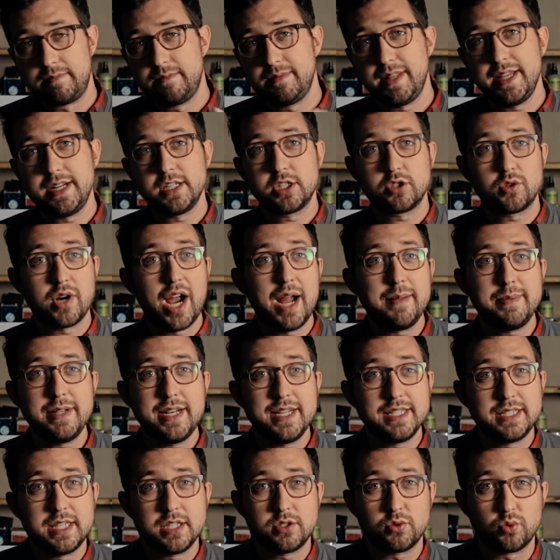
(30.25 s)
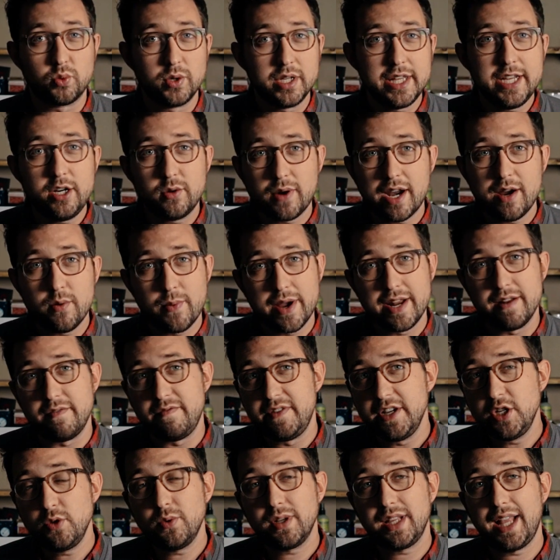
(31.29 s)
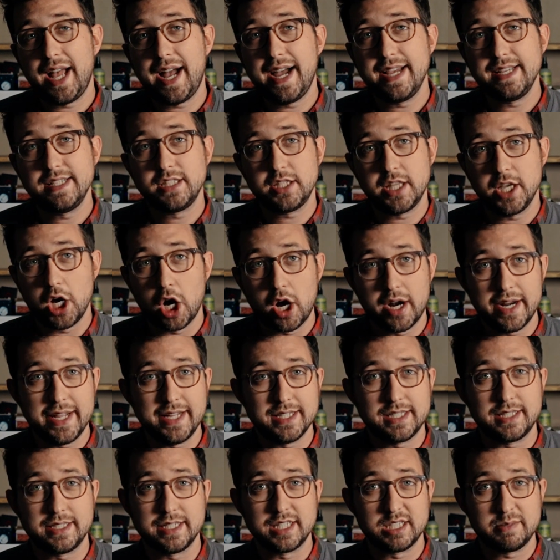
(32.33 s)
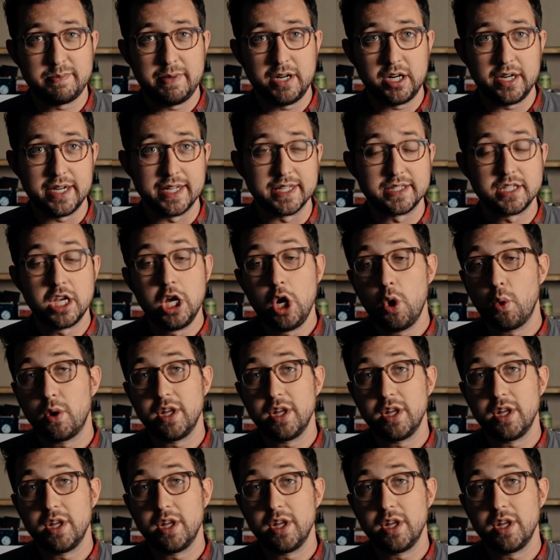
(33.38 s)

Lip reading: They described it as this really great way to visualize the audience's experience,